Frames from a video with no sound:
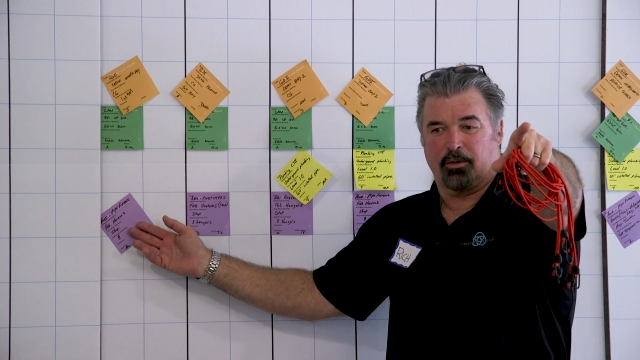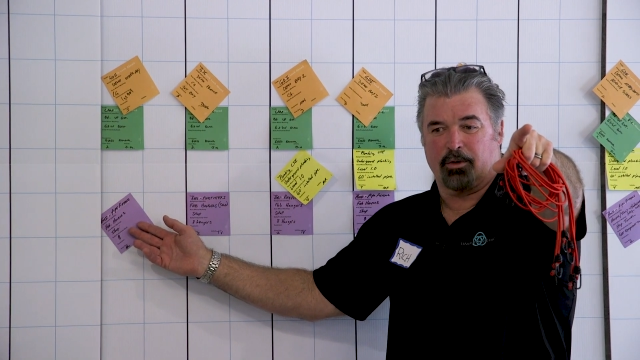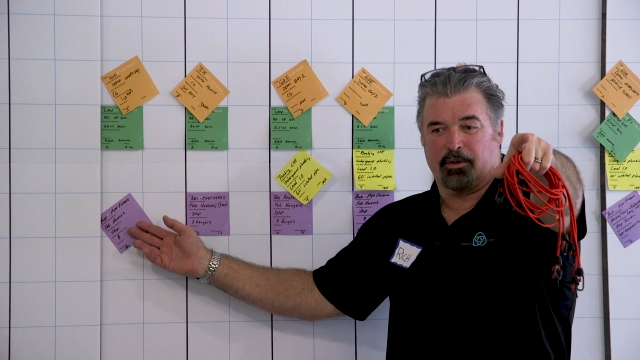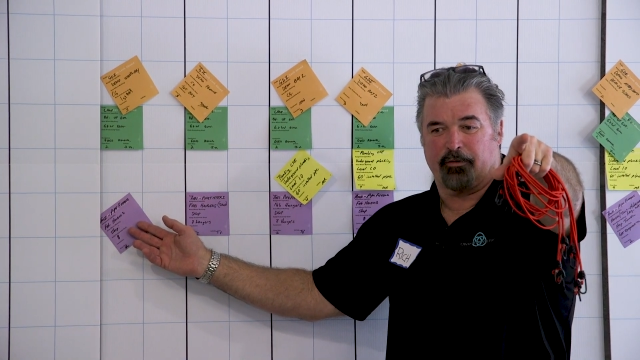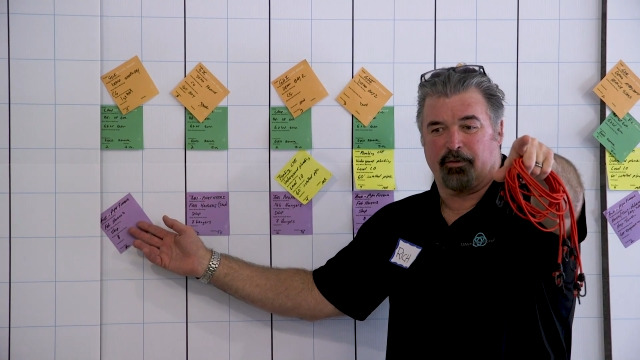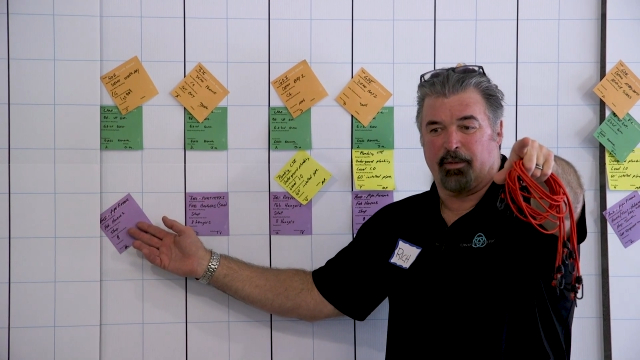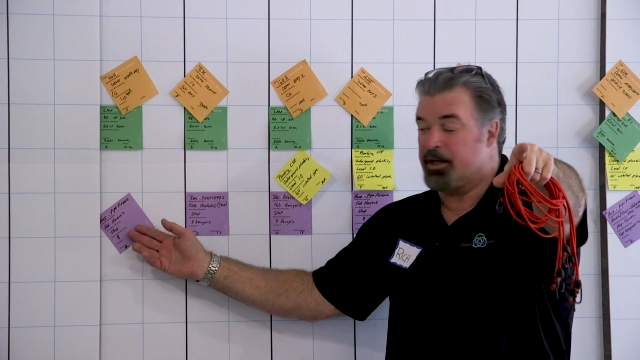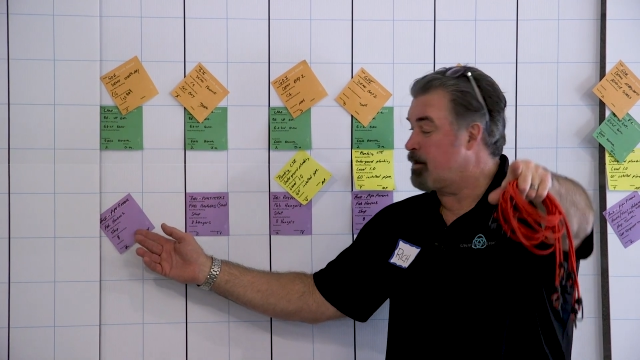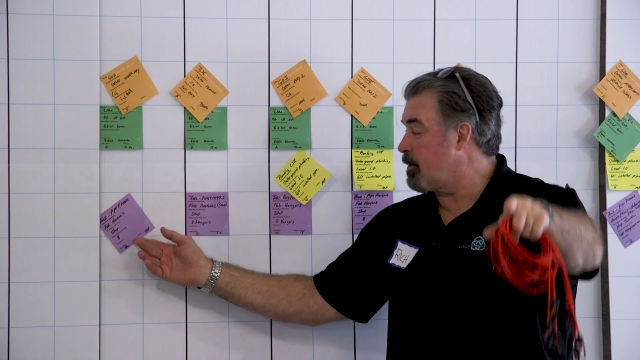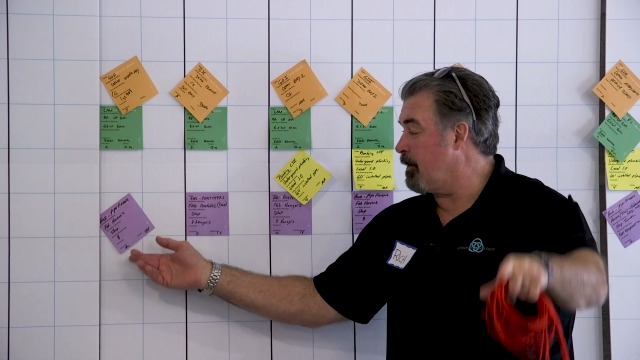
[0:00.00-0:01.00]
the
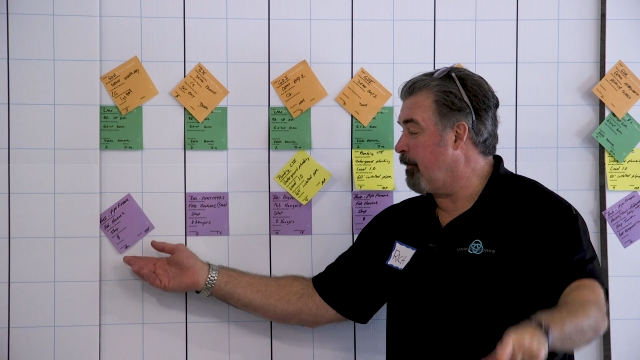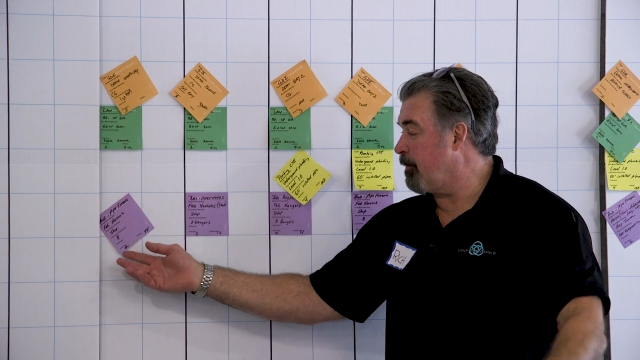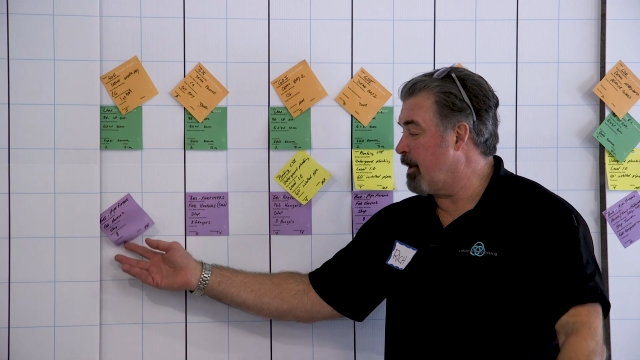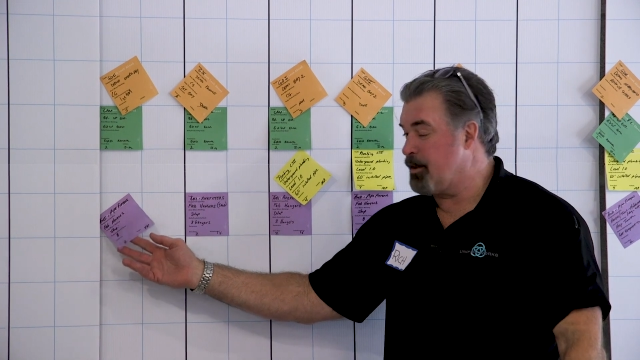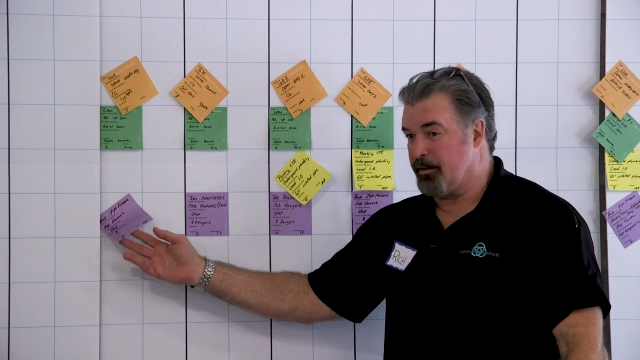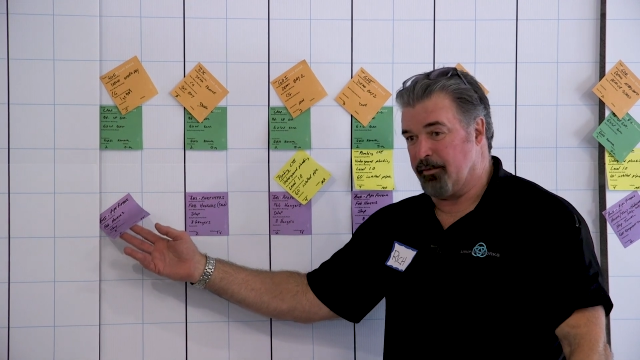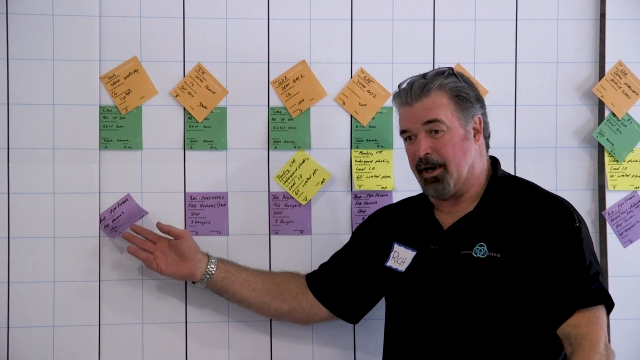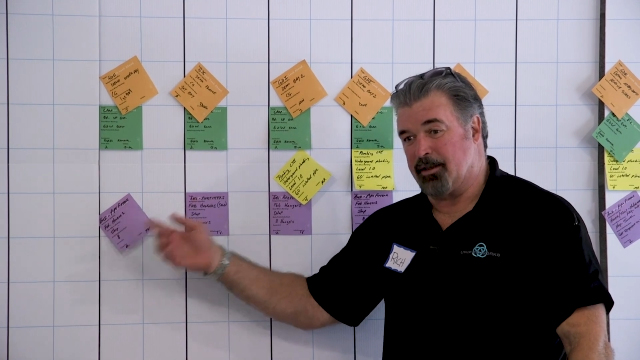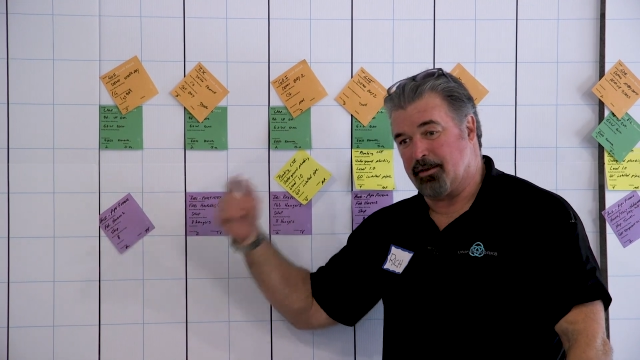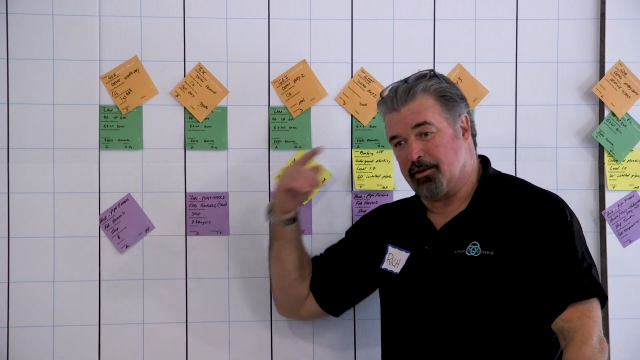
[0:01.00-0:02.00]
6-week look-ahead
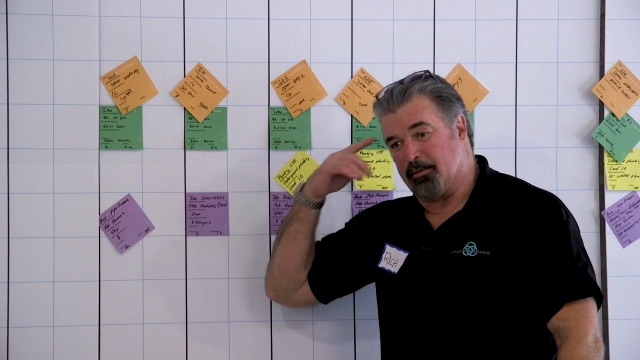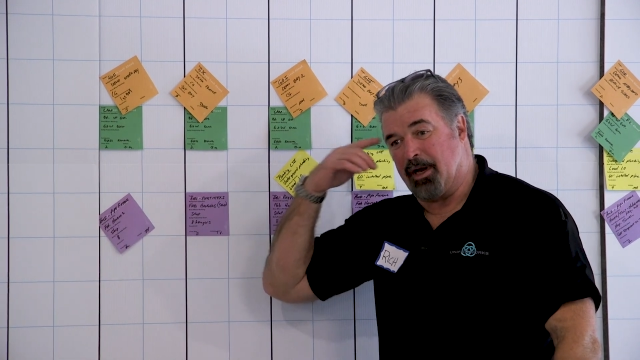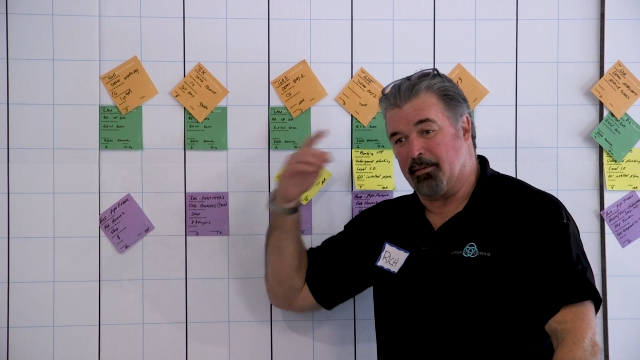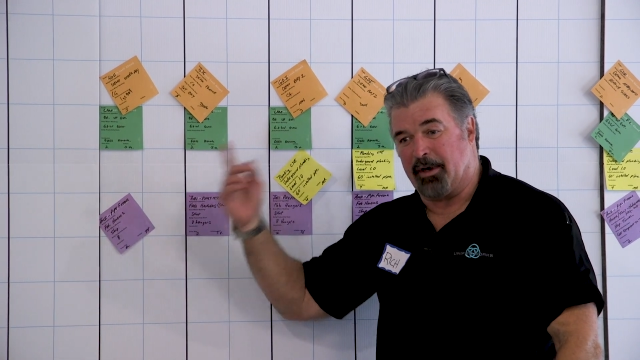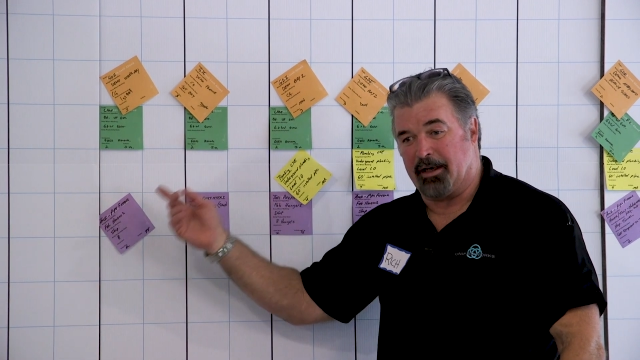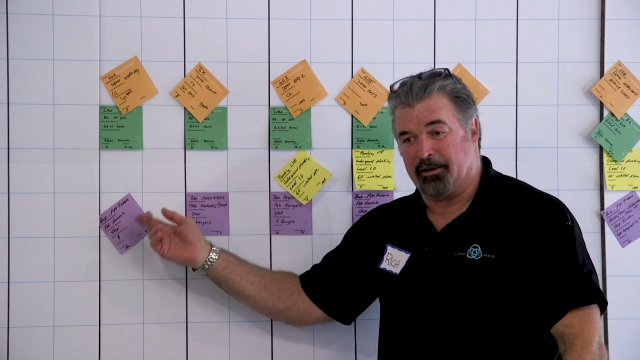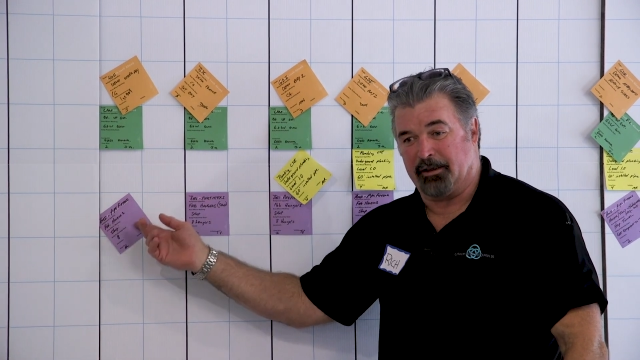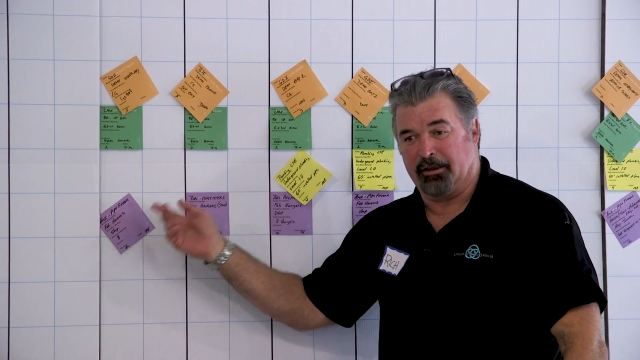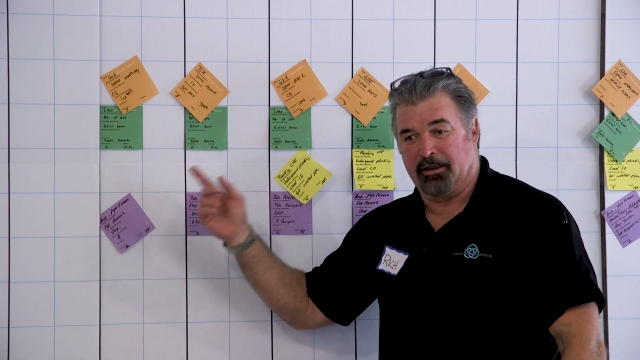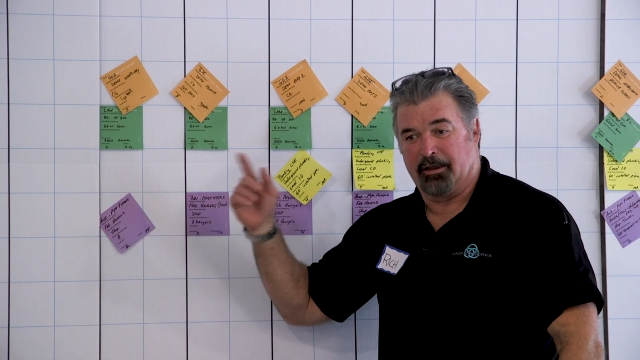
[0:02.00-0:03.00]
process and how it
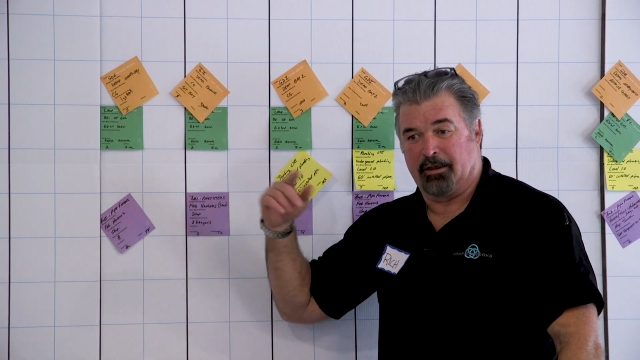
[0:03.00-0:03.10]
works.